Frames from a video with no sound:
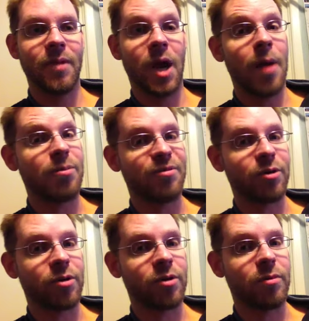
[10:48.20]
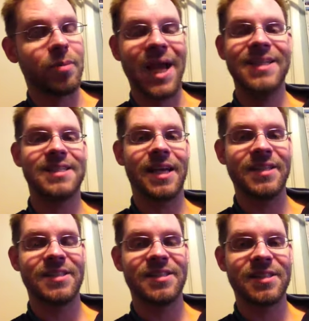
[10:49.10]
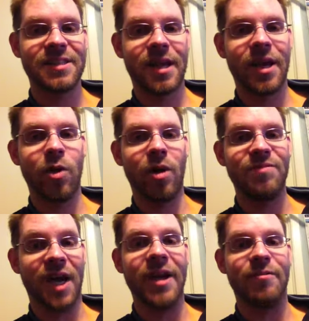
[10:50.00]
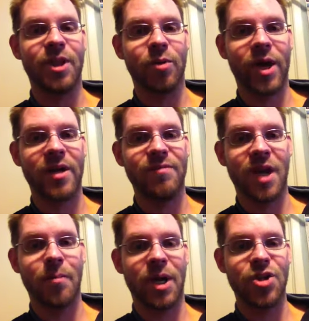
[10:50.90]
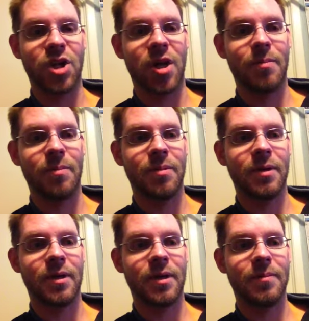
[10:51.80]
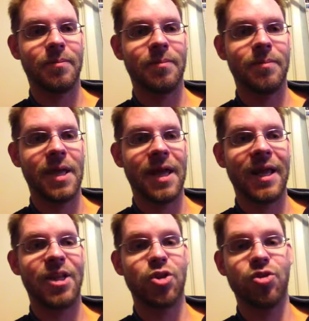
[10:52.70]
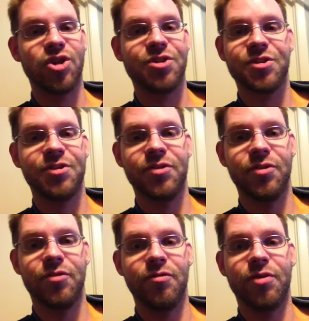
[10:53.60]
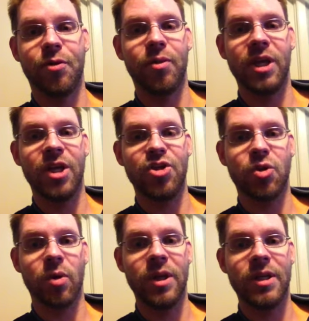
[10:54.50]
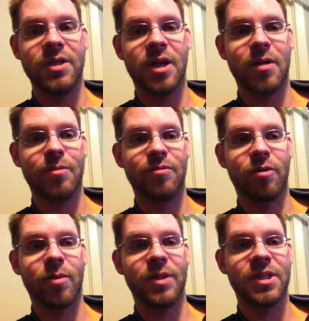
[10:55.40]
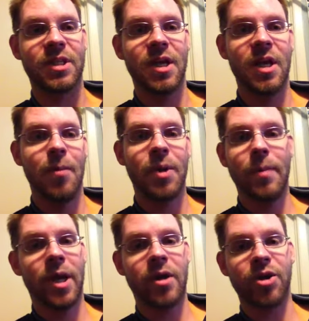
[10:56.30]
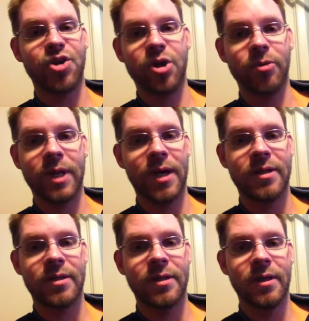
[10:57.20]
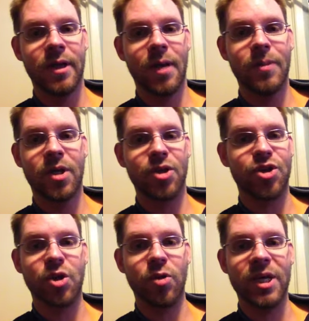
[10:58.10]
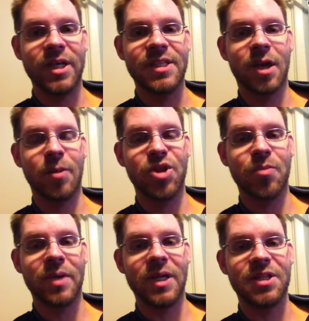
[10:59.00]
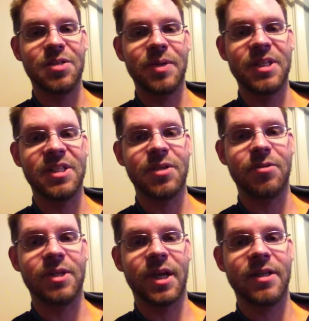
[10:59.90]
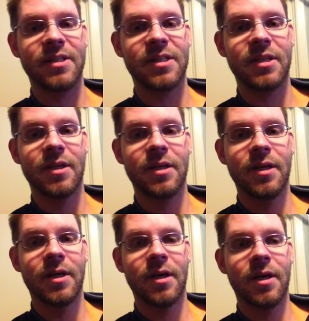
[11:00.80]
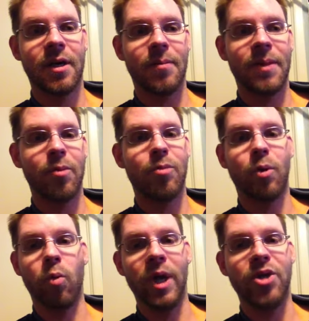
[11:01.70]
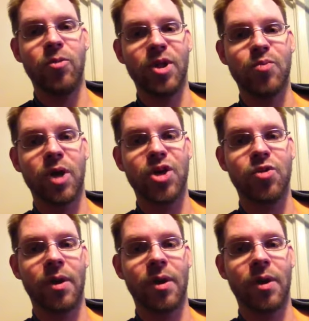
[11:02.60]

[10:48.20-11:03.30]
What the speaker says: I prefer past tests, because then I know I've done everything right, I've done my job, and I get to just thoroughly enjoy the entire performance. But I'm not going to show that. I'm not going to show kids how much it means to me to see their tests. That would put way too much pressure